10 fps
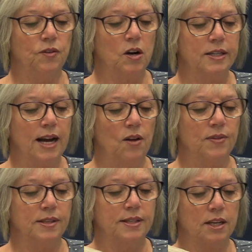far down
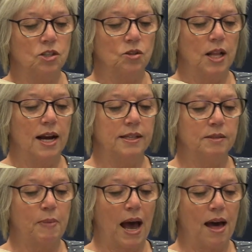the
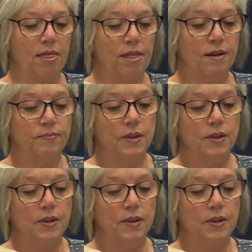sexualized path